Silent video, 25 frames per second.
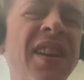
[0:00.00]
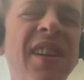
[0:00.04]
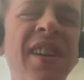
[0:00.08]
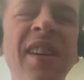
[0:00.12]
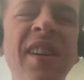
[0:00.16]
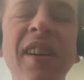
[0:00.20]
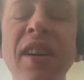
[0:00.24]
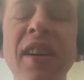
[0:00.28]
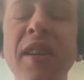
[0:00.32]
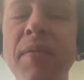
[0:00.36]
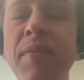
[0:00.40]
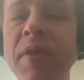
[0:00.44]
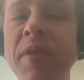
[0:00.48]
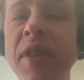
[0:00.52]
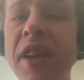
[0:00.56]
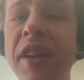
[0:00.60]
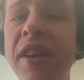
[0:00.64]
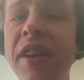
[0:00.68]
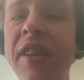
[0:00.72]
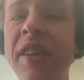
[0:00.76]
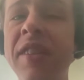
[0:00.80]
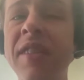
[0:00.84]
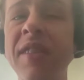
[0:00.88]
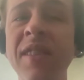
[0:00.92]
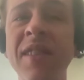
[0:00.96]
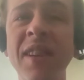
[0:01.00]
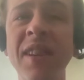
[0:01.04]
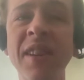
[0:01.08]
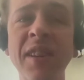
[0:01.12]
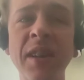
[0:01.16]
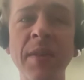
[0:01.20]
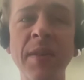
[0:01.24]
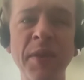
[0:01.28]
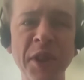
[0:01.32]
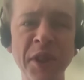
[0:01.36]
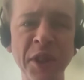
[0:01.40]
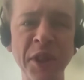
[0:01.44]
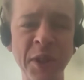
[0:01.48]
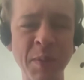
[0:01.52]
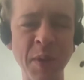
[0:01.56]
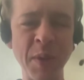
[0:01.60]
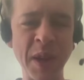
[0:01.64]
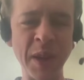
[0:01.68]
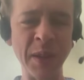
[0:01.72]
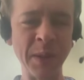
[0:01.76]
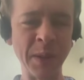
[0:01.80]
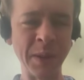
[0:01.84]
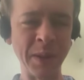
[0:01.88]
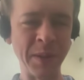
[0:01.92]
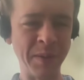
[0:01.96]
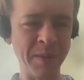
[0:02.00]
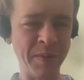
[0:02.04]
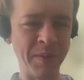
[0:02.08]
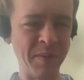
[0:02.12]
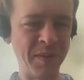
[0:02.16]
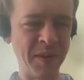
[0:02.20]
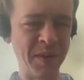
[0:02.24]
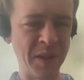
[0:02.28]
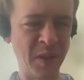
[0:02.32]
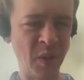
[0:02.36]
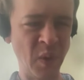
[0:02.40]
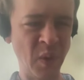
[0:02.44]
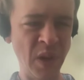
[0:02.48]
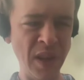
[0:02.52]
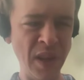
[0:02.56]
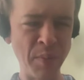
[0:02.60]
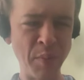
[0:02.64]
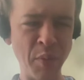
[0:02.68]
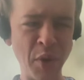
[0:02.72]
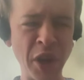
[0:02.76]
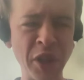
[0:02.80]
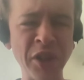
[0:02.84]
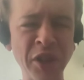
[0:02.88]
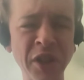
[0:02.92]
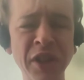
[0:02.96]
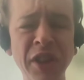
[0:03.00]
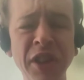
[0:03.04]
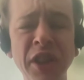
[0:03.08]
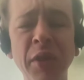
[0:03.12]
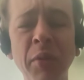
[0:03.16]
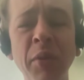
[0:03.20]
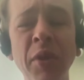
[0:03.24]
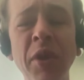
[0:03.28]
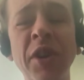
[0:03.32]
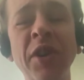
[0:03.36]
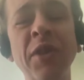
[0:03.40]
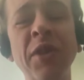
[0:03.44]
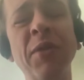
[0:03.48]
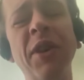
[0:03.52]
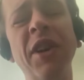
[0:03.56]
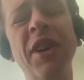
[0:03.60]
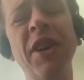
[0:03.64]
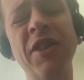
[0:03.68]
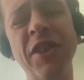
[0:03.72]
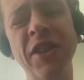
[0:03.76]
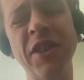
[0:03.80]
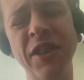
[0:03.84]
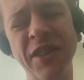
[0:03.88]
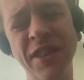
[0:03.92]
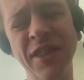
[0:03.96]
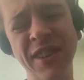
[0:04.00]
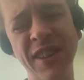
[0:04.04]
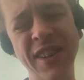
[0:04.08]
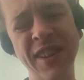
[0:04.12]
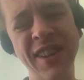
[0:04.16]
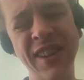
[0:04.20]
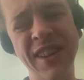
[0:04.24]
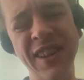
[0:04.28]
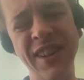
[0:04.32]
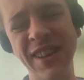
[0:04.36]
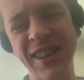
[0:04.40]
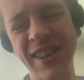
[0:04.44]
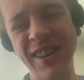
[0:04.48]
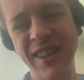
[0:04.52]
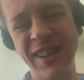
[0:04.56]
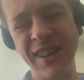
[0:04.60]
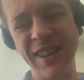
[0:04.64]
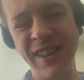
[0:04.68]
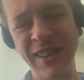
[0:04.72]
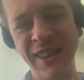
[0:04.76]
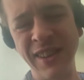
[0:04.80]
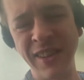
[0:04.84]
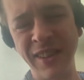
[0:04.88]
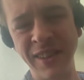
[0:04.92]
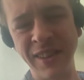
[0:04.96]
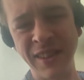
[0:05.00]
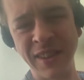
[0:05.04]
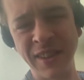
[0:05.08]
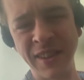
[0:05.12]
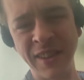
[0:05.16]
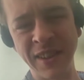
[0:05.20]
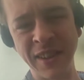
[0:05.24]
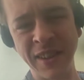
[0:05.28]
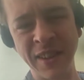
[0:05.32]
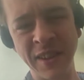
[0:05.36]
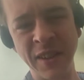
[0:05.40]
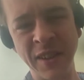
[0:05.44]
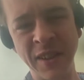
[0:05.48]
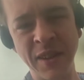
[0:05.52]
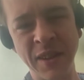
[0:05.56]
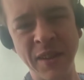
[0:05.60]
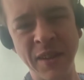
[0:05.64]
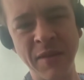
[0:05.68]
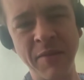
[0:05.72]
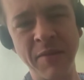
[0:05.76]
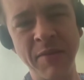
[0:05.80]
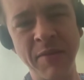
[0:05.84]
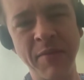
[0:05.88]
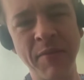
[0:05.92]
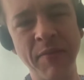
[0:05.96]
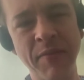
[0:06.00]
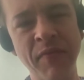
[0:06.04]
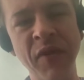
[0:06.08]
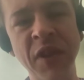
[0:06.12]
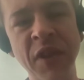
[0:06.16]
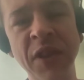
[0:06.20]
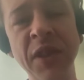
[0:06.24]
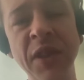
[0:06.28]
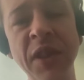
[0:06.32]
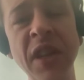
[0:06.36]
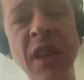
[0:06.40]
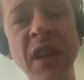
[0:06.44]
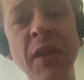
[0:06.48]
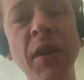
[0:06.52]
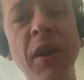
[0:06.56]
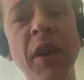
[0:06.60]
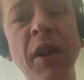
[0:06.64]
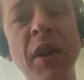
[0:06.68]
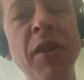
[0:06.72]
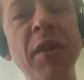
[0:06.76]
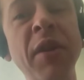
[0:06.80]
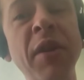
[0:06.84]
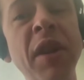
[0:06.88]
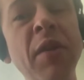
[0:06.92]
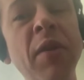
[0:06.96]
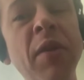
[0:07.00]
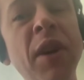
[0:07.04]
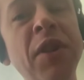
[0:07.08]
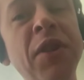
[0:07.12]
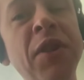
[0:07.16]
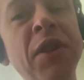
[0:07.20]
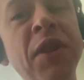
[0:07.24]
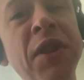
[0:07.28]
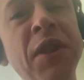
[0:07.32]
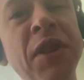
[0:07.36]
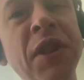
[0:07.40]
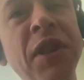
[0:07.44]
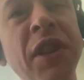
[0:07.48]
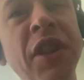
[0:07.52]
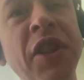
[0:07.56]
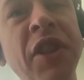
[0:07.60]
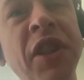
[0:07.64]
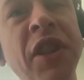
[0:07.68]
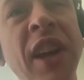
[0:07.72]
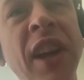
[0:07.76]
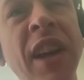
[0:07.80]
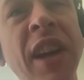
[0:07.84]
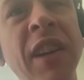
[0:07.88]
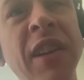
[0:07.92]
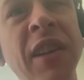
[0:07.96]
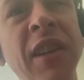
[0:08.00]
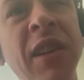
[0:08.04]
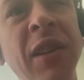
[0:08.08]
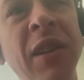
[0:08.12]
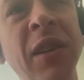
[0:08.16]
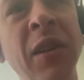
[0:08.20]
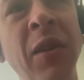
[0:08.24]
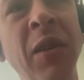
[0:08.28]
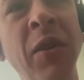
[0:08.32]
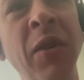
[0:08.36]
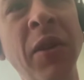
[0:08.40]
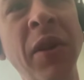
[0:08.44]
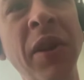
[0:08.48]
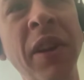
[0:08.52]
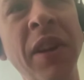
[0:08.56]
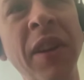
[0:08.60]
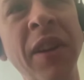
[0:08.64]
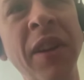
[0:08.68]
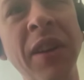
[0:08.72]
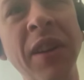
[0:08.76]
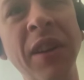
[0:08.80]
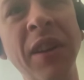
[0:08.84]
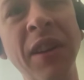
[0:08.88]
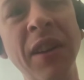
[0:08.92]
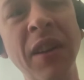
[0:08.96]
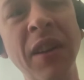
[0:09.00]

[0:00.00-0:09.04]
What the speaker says: then it definitely makes a impression in the wrong direction. And are there any questions in the chat, Lori?